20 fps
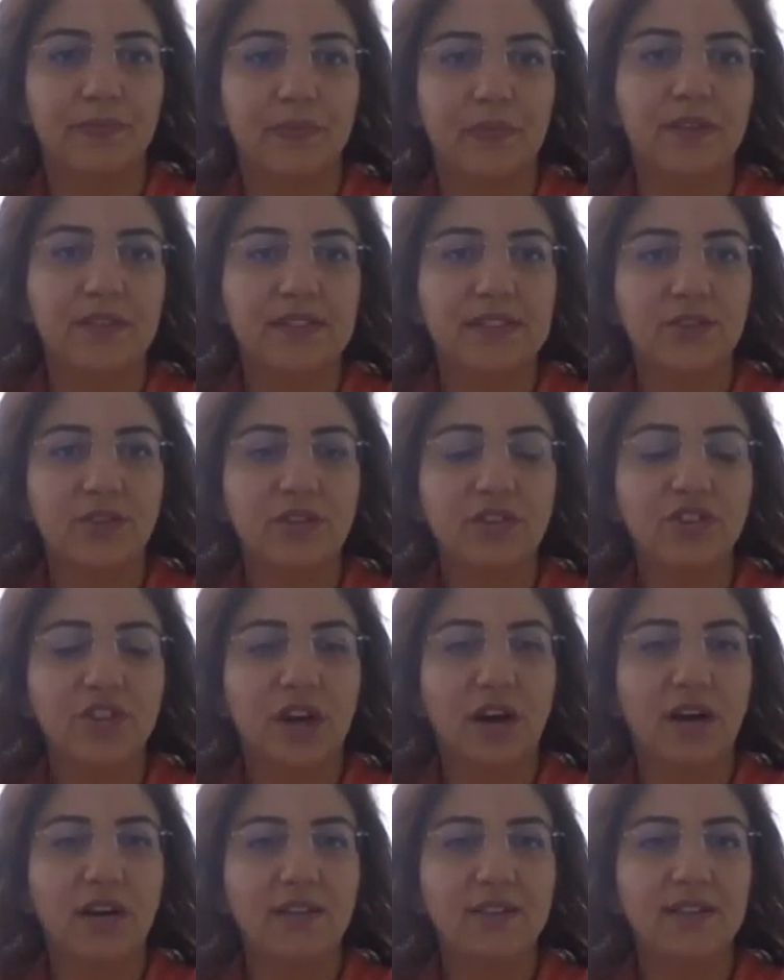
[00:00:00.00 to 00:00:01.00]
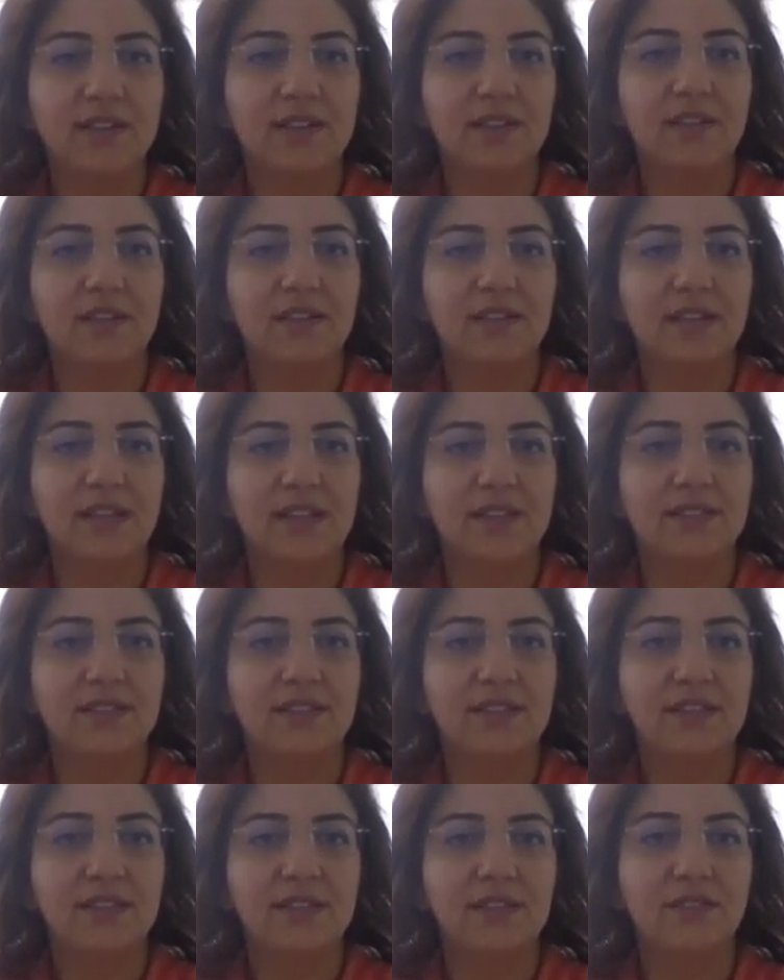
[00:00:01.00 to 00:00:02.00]
Research article is
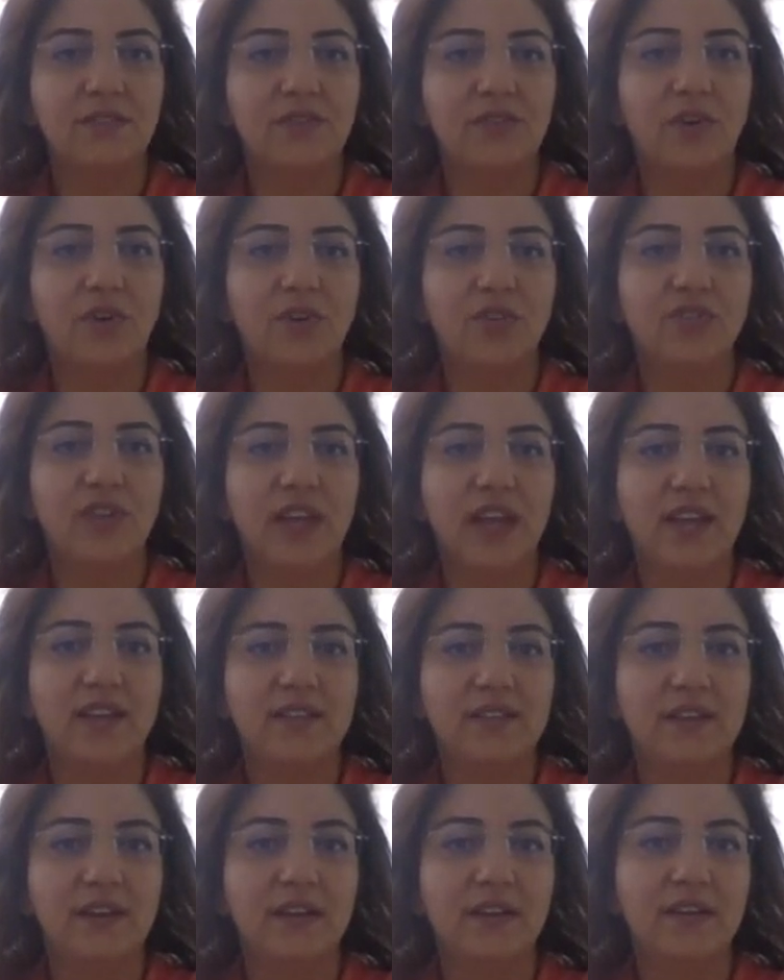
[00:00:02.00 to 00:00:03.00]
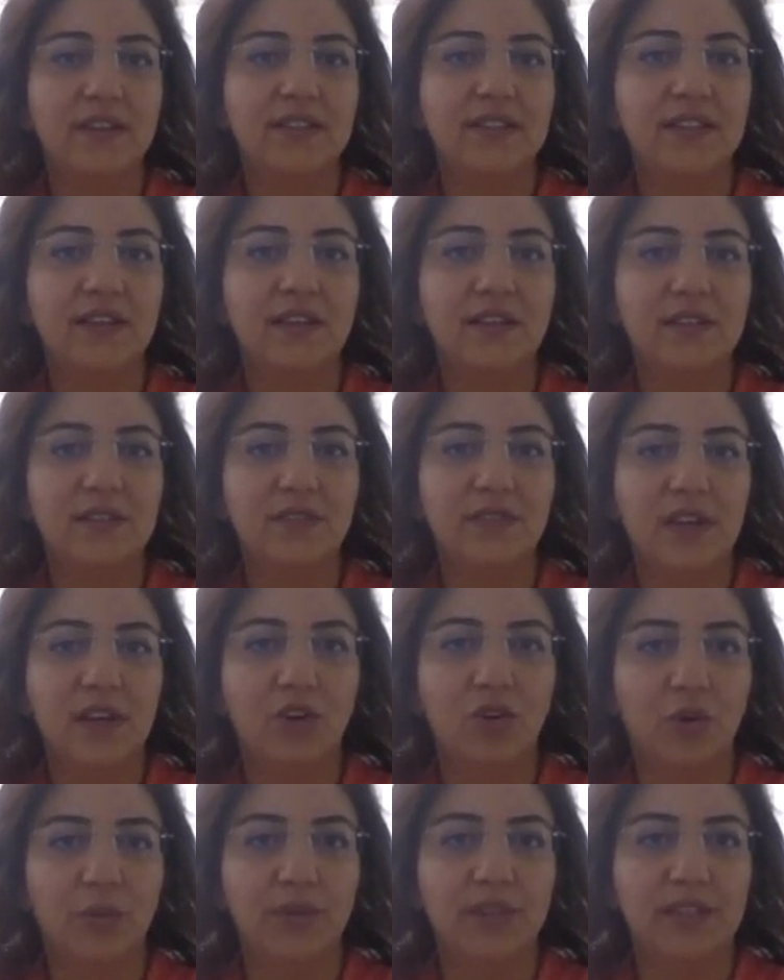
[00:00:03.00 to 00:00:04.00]
written for the entire scientific
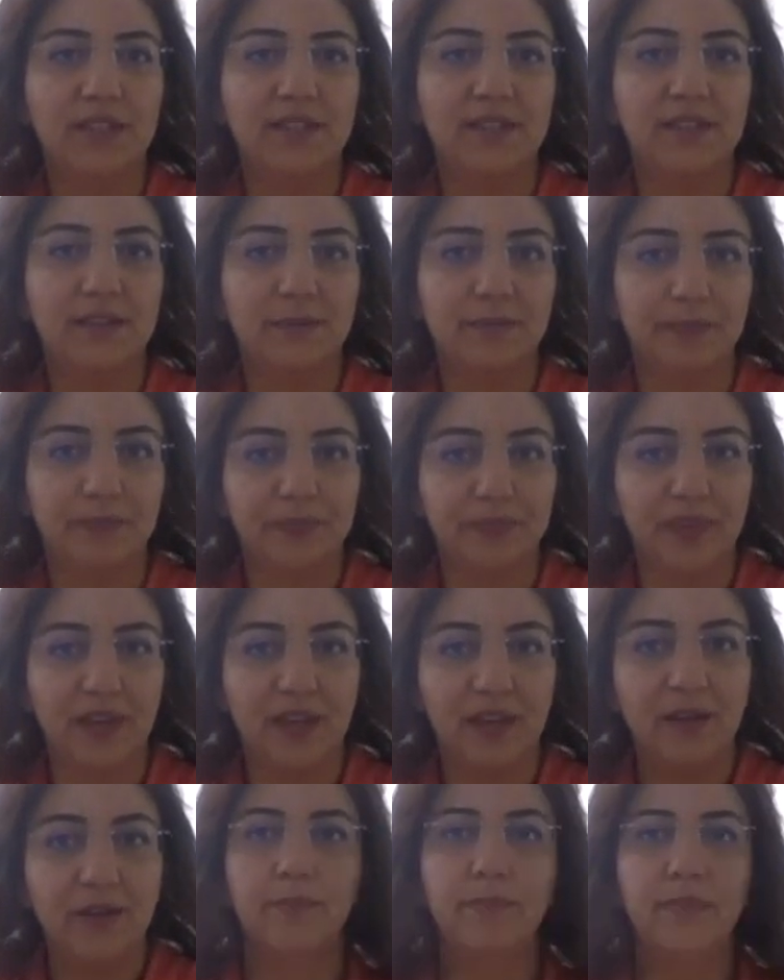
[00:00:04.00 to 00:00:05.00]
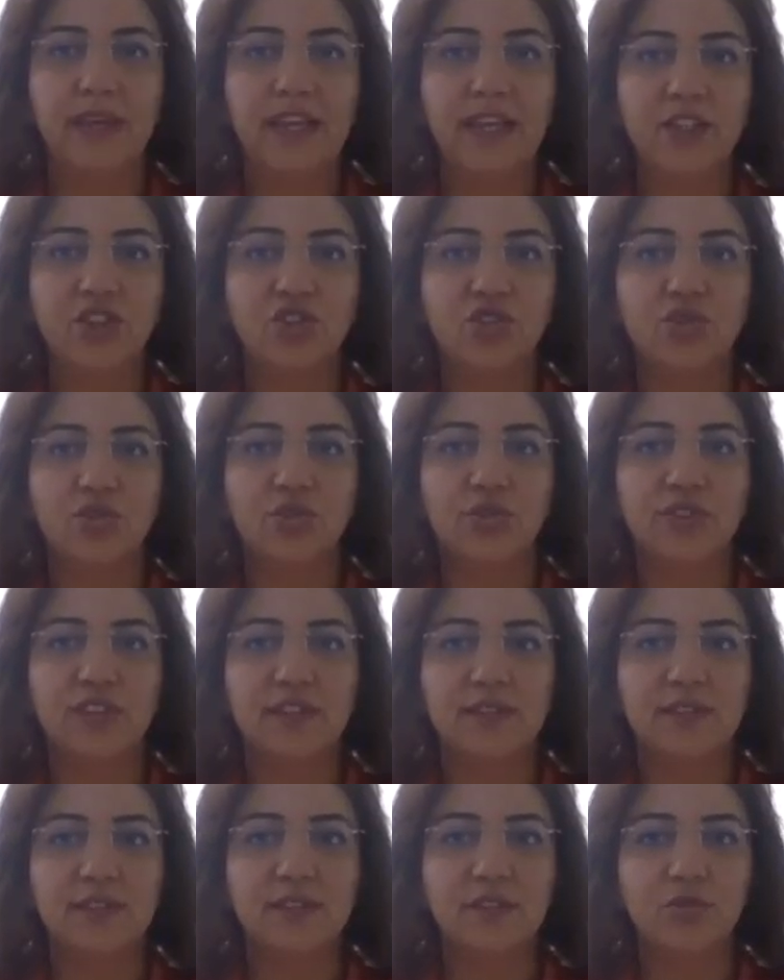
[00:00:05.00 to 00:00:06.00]
community. Make sure
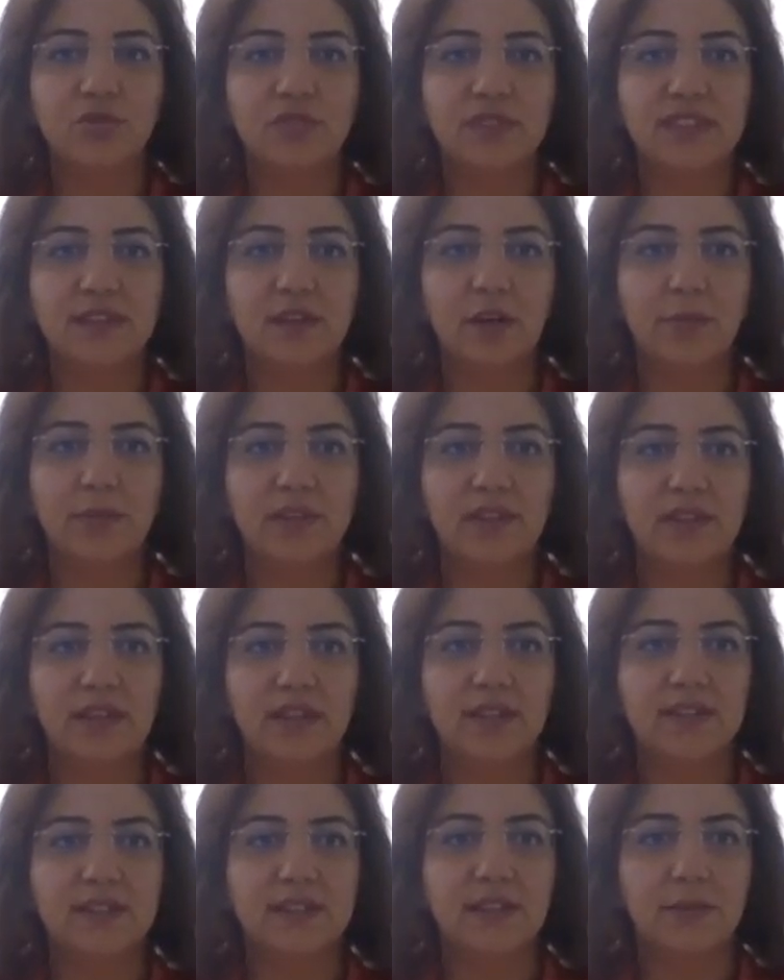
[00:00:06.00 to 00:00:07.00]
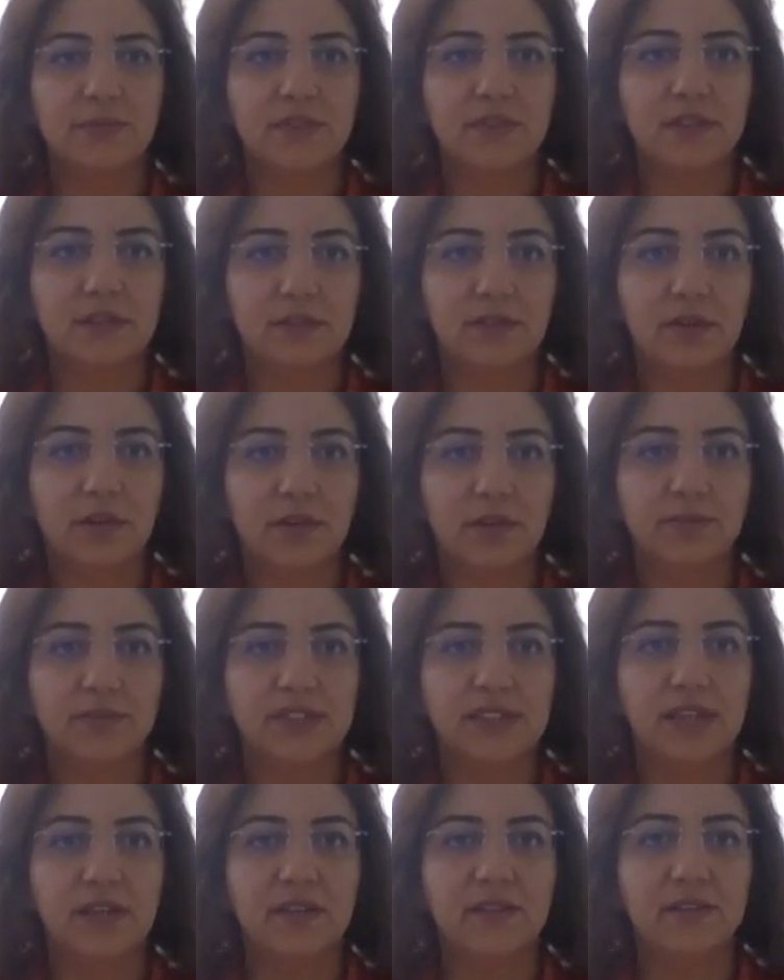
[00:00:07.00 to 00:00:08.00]
that it uses commonly accepted terms
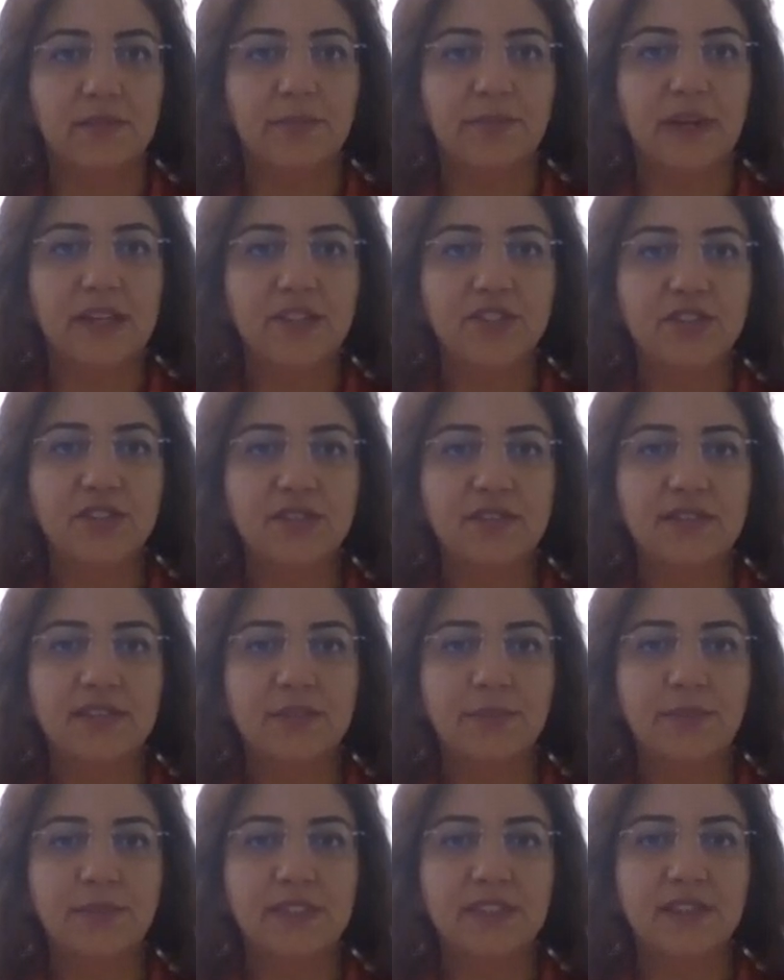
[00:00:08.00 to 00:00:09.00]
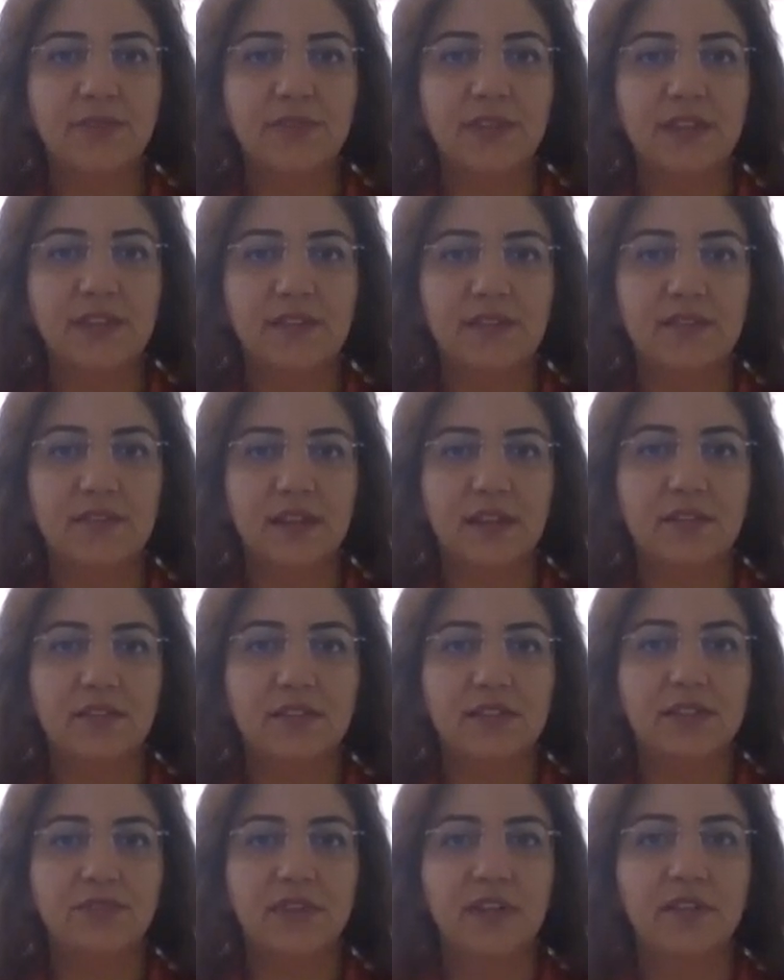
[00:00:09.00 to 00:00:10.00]
and mention specific
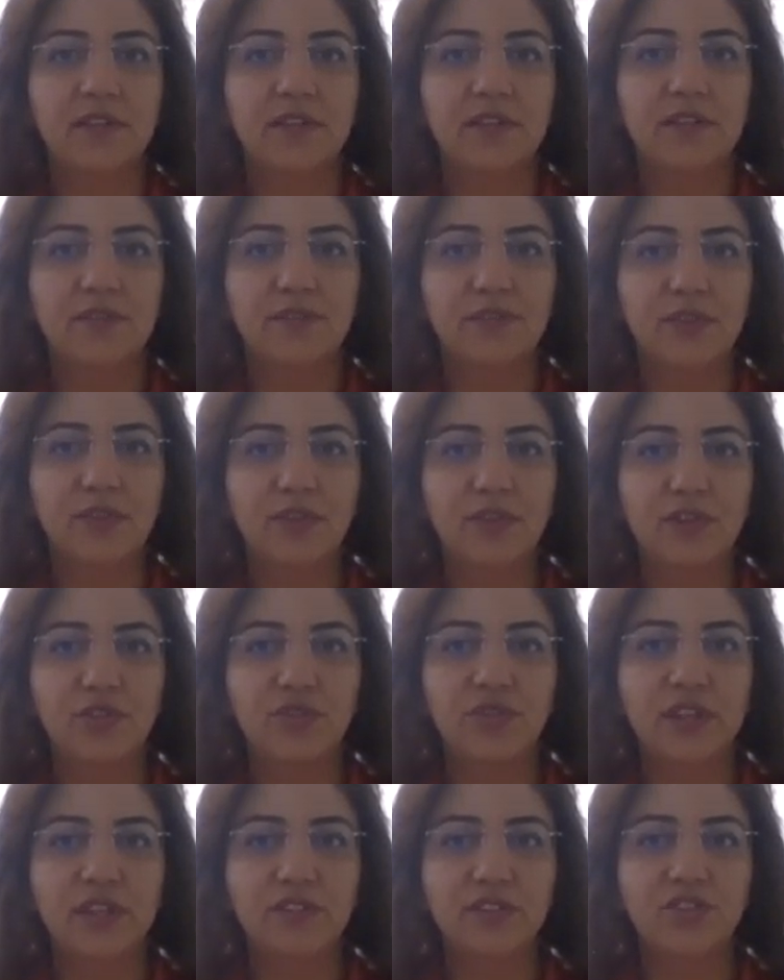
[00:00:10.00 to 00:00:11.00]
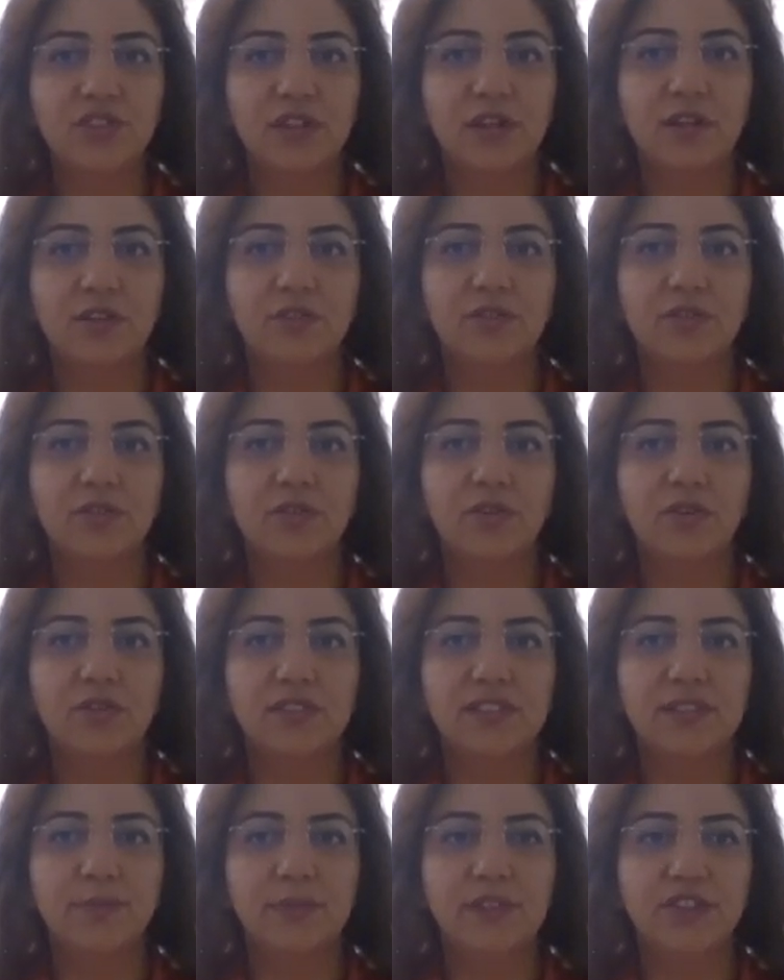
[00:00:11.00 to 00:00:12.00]
details when referring to any jargon or
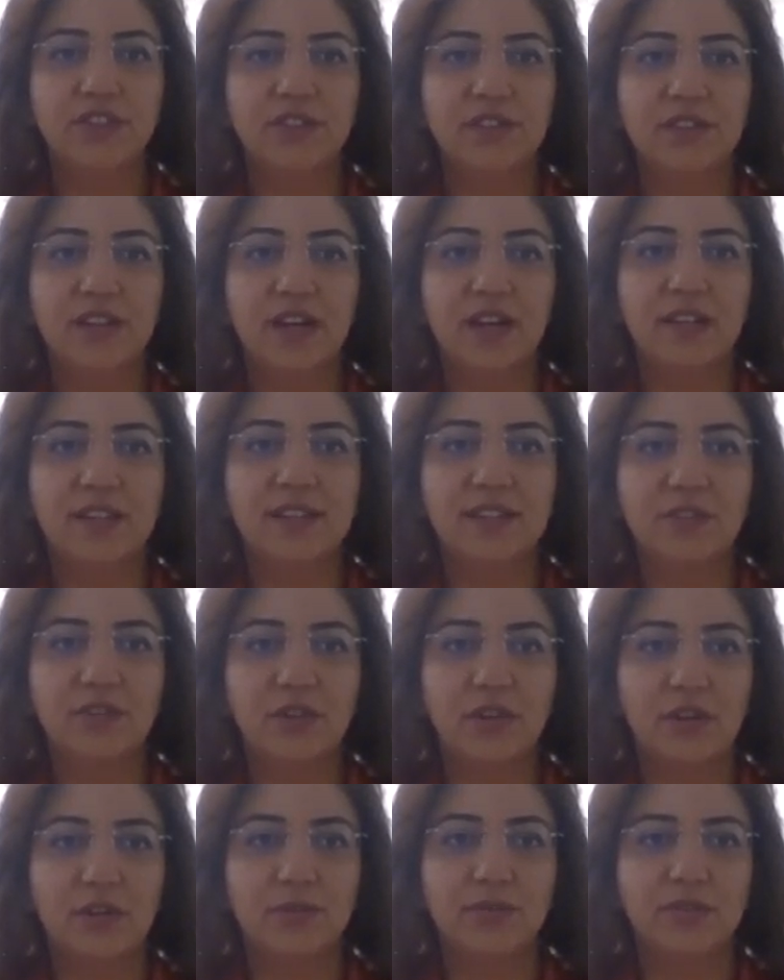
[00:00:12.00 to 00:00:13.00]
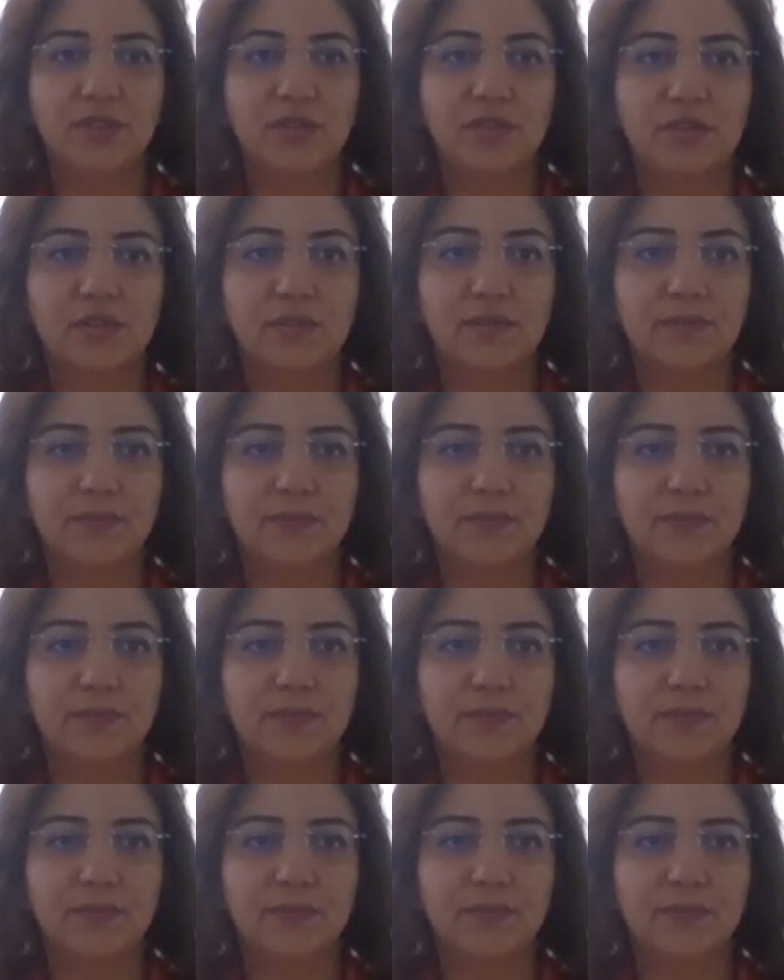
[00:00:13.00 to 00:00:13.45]
specialized terms.